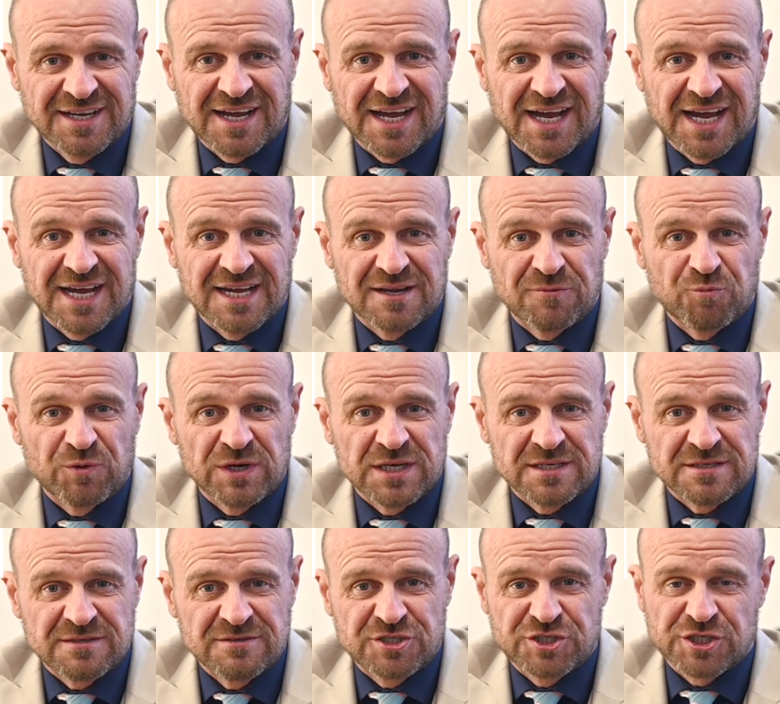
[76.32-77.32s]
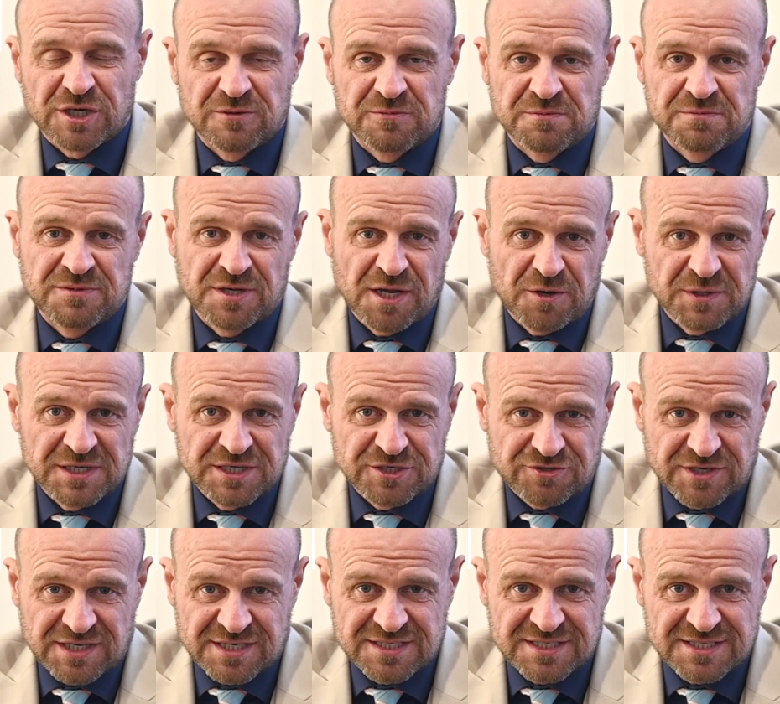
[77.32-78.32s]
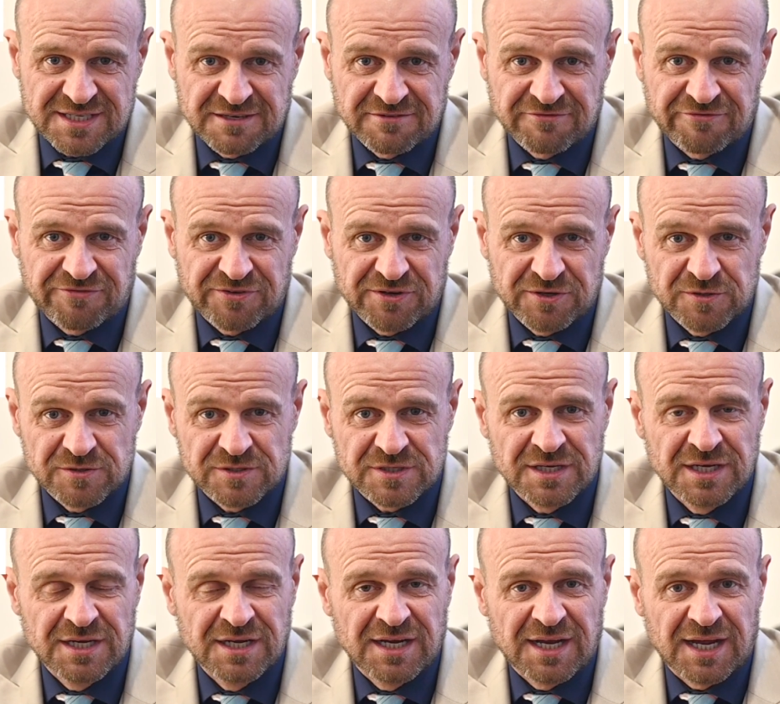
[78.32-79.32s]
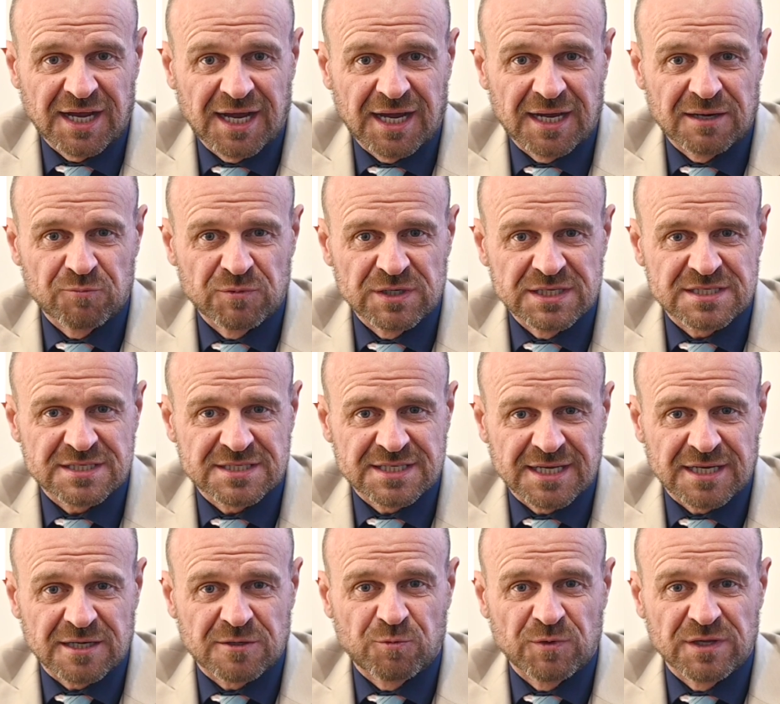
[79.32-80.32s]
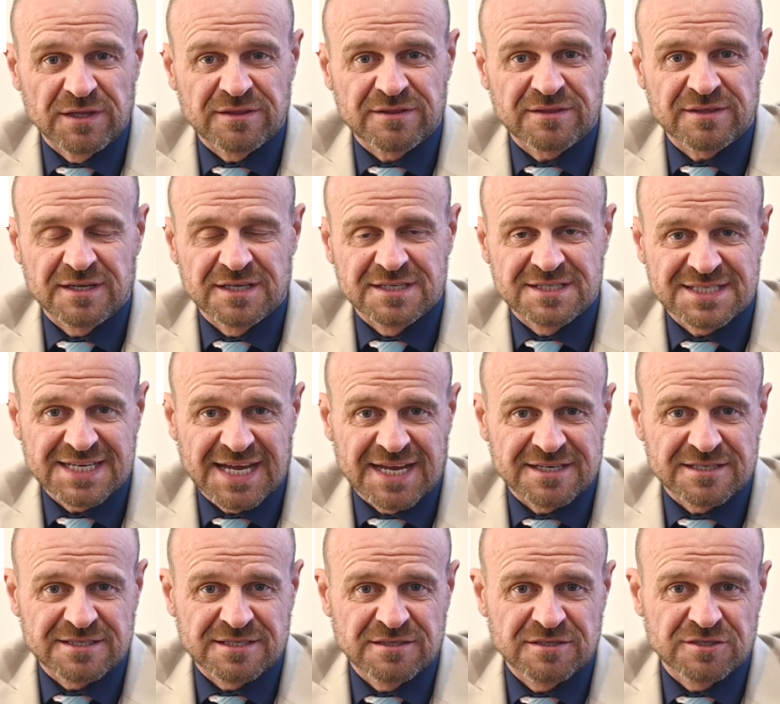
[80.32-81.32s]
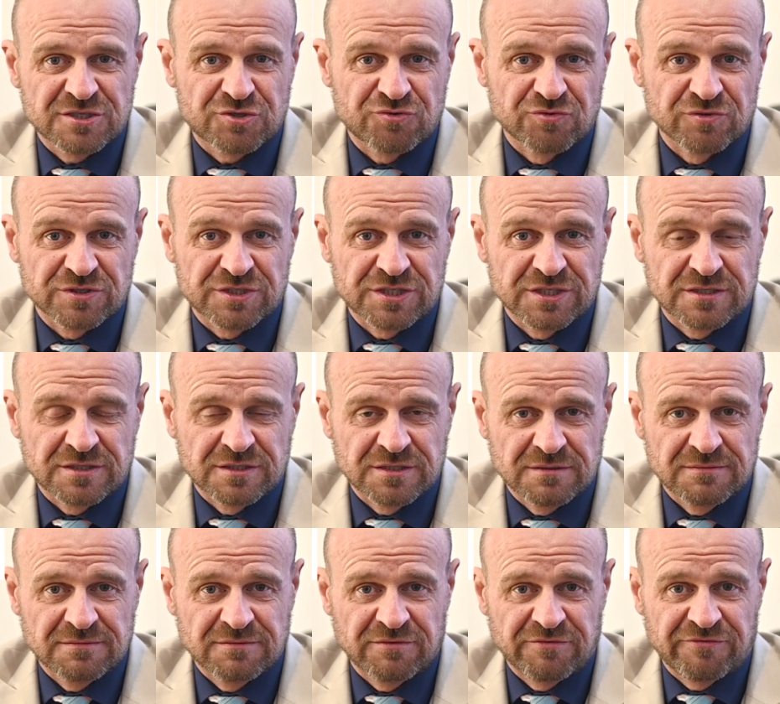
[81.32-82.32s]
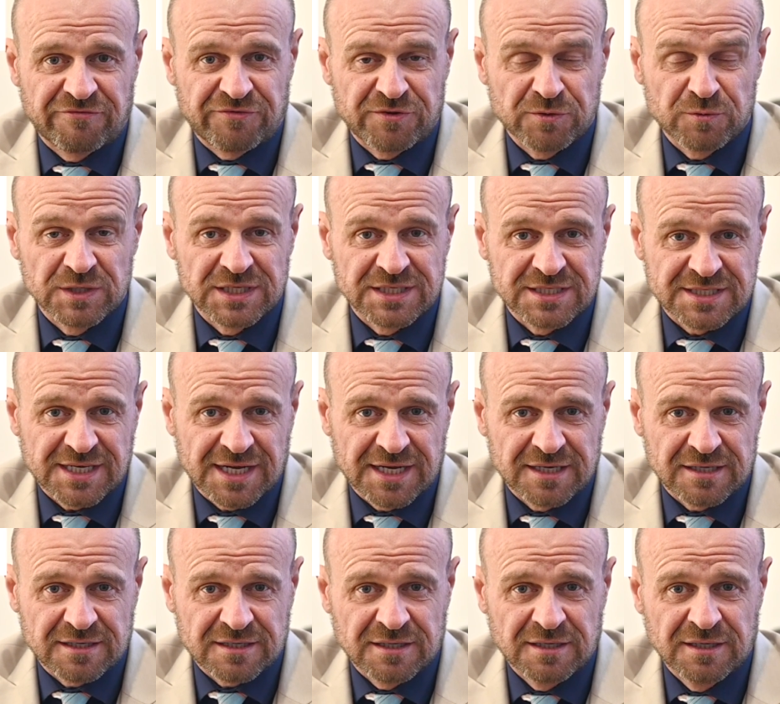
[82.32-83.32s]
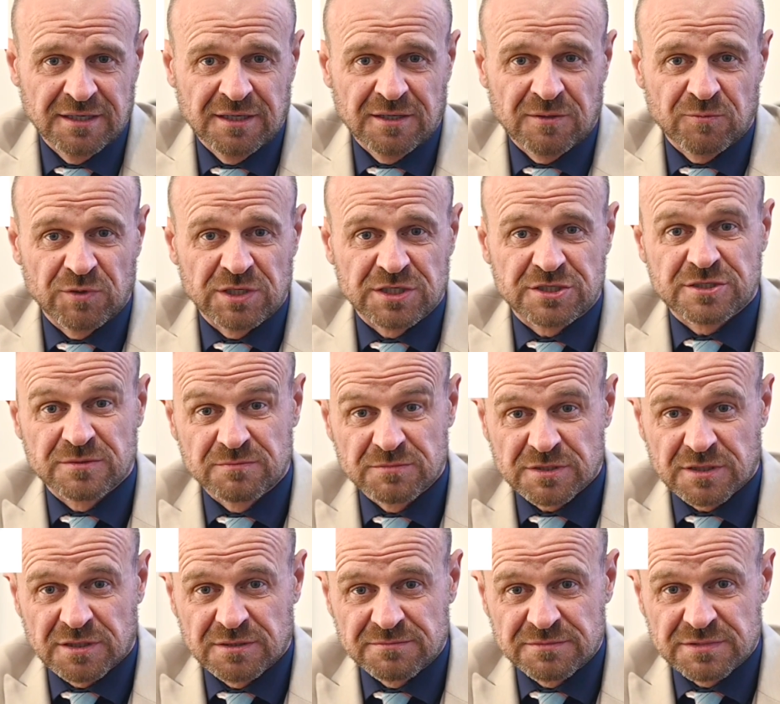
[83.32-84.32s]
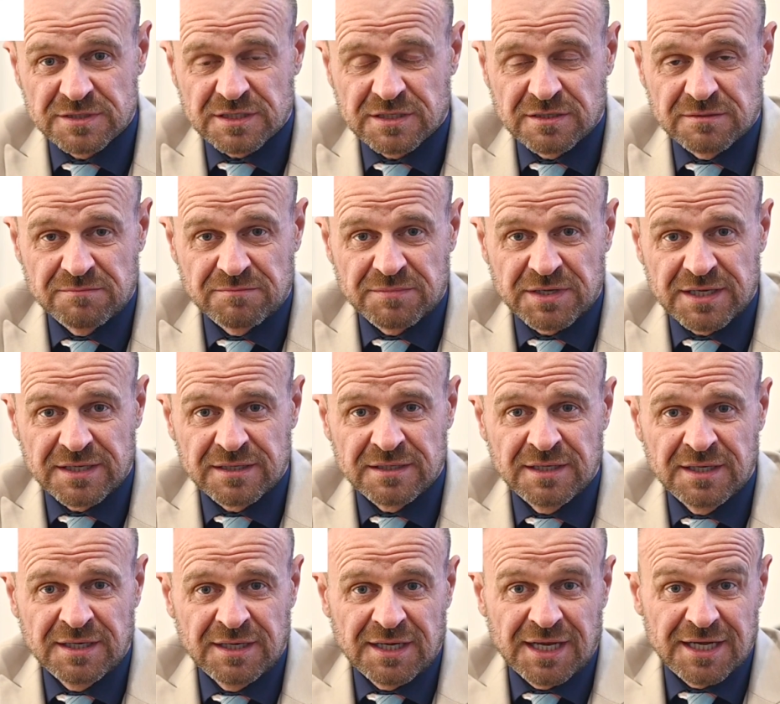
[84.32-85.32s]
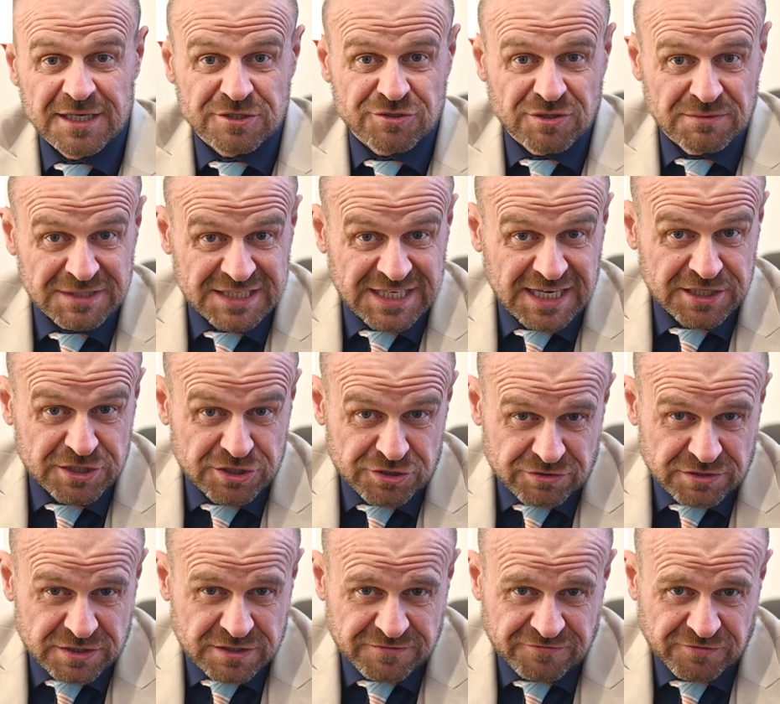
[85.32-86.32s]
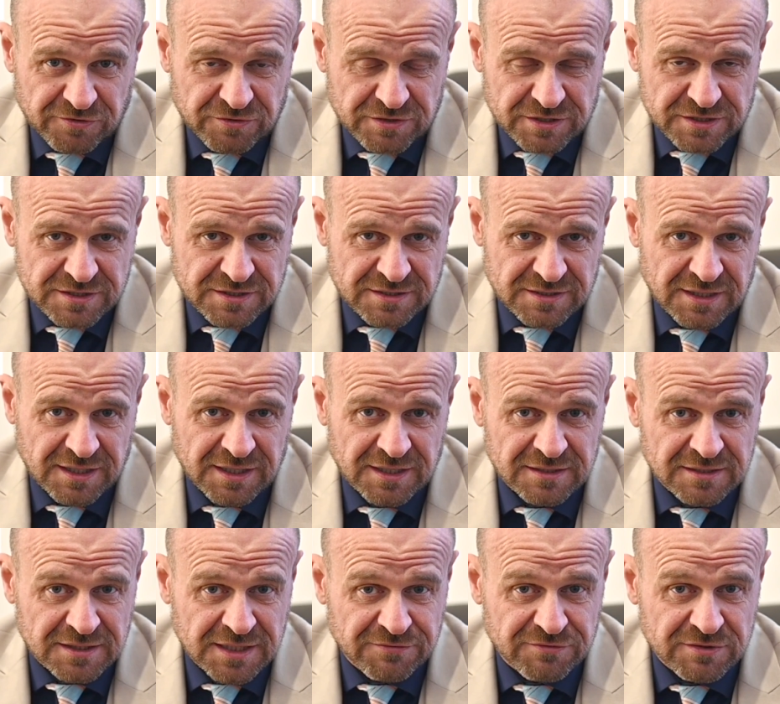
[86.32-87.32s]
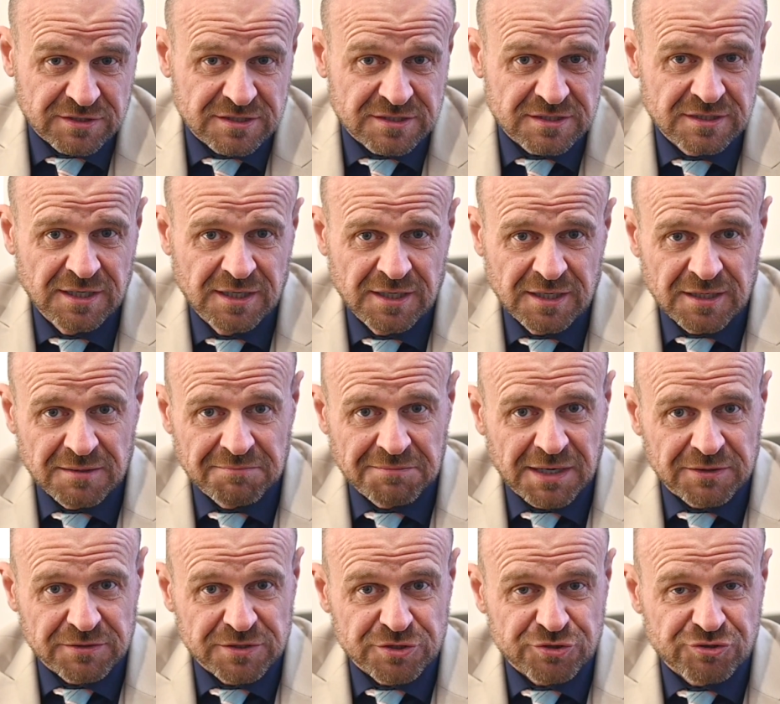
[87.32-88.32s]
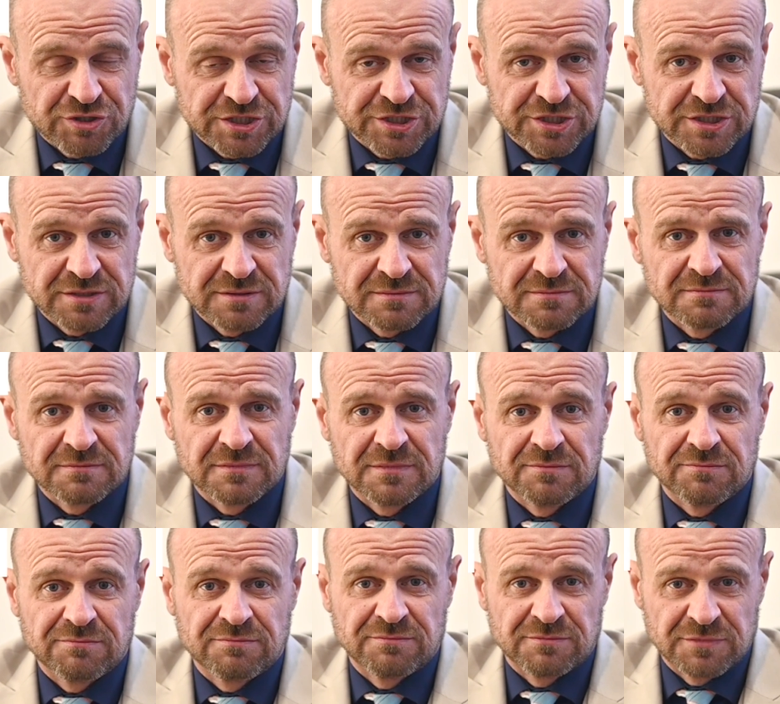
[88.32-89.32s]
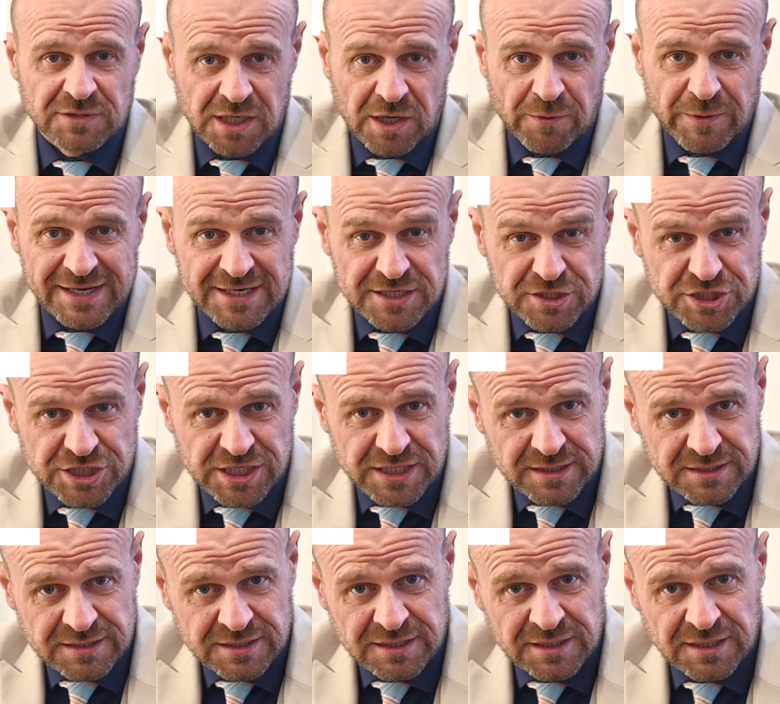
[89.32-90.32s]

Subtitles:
and we show no interest in food, and we stick with a set, structured fuel intake, which sometimes can be extremely dangerous for us and give us malnutrition, low energy,